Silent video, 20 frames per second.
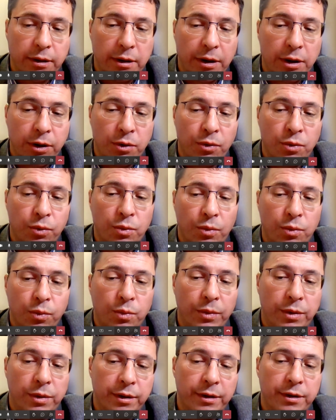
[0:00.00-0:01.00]
go
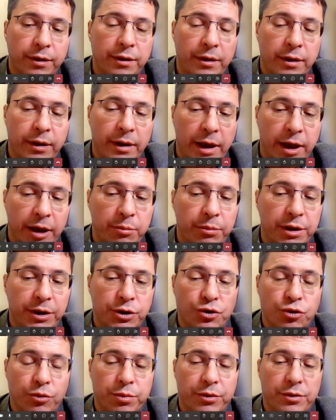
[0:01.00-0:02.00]
with the heap
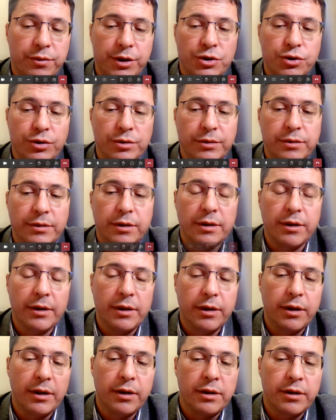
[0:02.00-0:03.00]
leach operations,
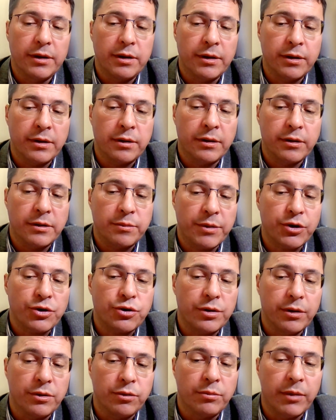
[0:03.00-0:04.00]

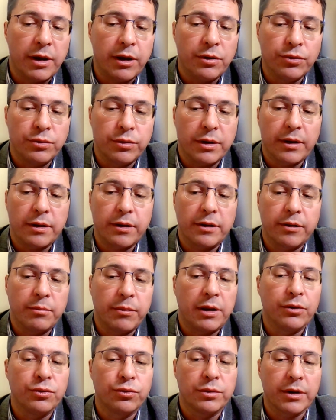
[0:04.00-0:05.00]
especially on Malutka, and
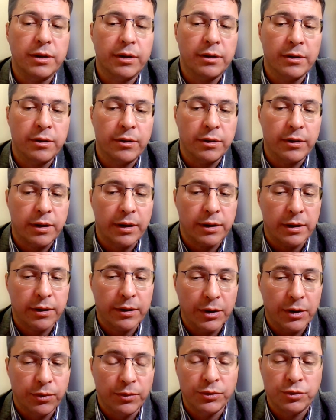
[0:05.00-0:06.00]
Malutka are
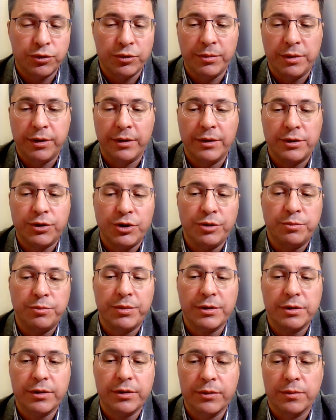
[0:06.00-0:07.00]
going to be the
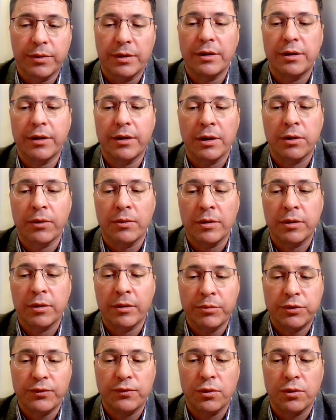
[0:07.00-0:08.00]
cheapest within
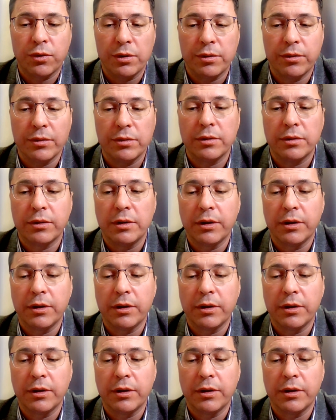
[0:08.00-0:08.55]
our portfolio.